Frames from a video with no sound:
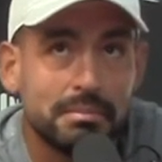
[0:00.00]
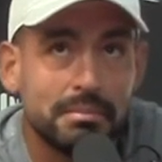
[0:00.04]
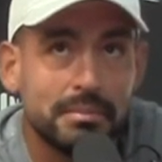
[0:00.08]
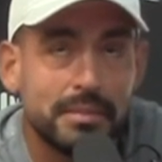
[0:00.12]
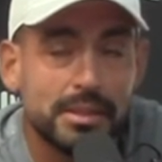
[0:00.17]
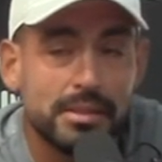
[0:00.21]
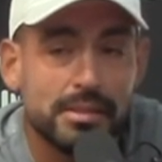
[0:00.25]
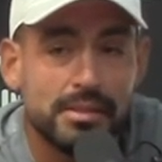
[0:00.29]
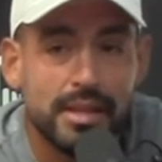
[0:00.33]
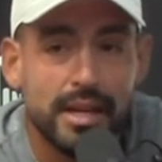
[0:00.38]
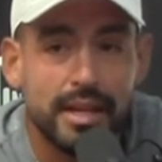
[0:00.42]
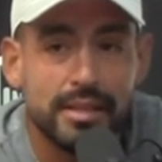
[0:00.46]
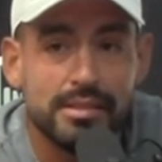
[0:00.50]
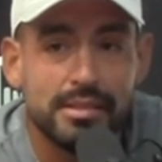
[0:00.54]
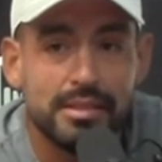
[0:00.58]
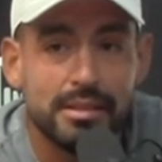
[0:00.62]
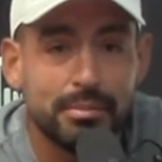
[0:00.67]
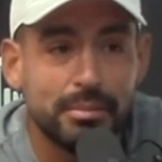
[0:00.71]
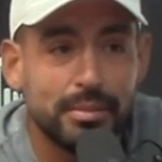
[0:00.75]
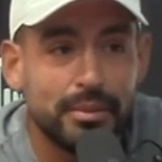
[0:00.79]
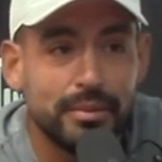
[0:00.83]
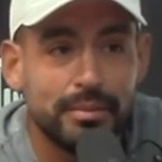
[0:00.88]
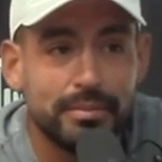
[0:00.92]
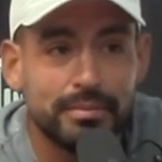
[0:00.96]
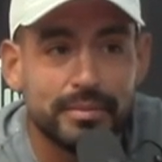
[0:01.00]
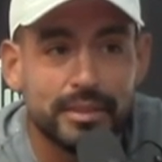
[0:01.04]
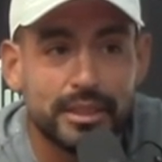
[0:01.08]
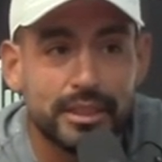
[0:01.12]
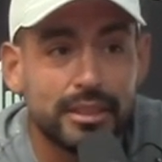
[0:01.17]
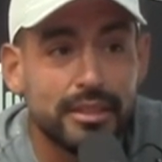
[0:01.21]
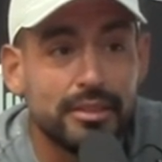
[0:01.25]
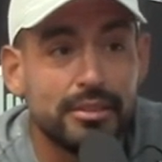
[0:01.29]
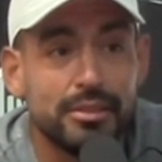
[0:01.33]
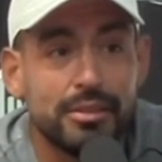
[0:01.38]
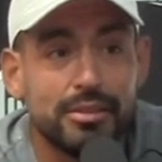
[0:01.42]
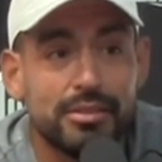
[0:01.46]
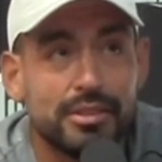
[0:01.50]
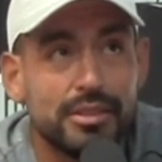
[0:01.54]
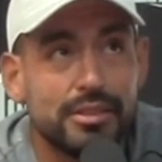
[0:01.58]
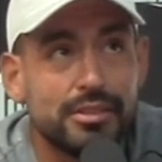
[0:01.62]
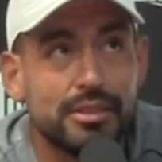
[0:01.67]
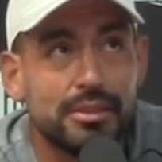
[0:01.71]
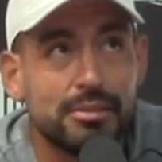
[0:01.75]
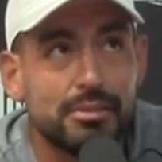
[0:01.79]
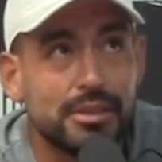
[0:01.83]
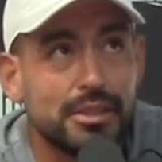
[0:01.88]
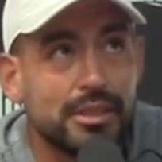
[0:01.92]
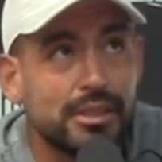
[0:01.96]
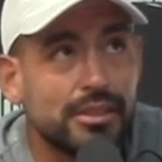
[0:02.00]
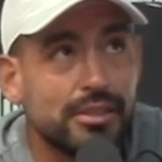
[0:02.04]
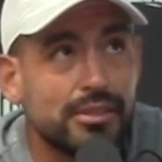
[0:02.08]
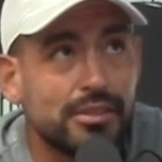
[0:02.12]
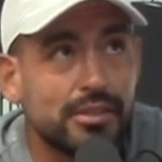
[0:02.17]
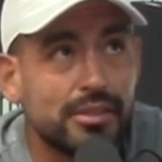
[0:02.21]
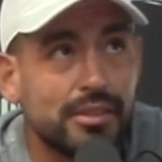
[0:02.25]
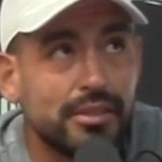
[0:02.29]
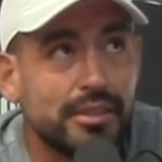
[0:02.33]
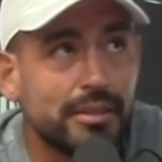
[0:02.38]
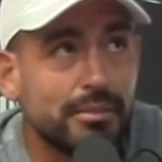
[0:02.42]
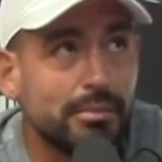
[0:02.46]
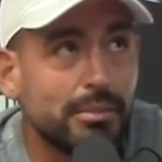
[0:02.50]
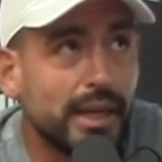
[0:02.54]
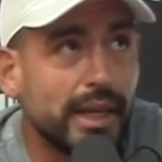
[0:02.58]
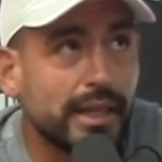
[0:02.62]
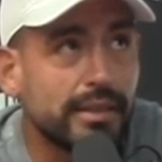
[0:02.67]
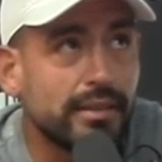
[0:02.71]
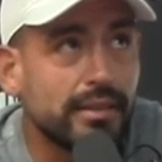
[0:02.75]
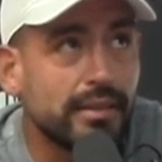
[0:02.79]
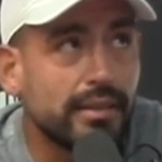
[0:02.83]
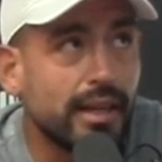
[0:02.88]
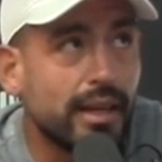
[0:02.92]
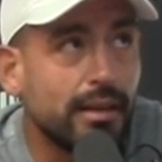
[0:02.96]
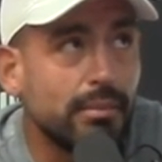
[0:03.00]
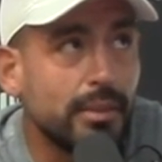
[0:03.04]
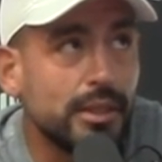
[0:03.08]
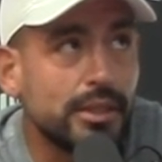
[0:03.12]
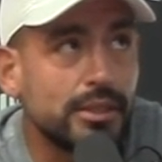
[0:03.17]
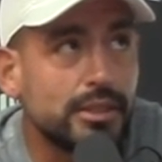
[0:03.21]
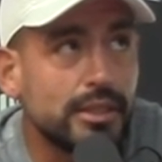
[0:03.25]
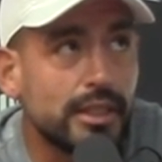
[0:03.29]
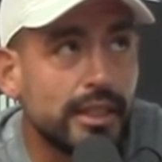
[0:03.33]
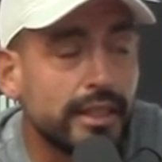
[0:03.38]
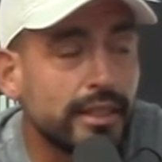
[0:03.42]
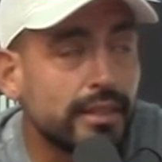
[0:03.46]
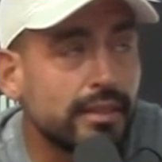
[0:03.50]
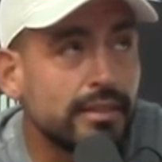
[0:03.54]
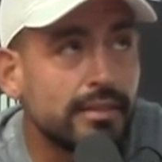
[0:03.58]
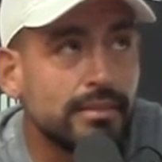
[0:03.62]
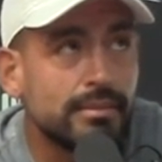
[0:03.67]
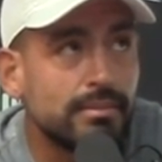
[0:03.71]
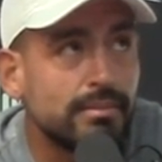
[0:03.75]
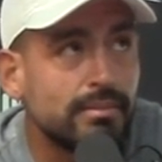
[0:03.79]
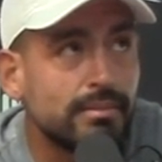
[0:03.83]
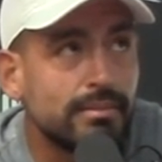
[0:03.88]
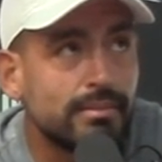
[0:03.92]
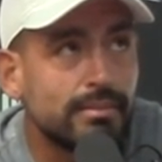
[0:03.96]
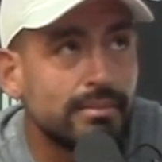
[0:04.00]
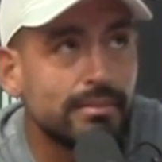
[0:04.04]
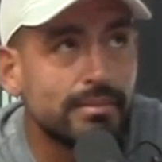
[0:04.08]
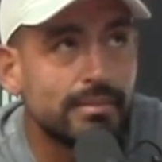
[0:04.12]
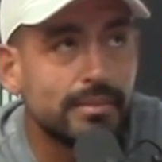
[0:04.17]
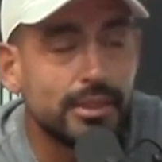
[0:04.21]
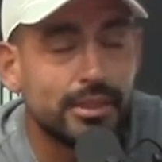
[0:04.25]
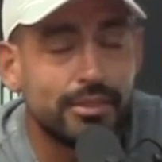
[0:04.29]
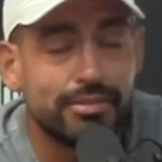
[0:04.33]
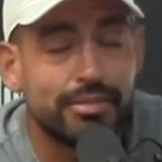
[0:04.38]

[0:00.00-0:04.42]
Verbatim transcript: It's that simple. The good news is the returns aren't impacted that much. Like, you're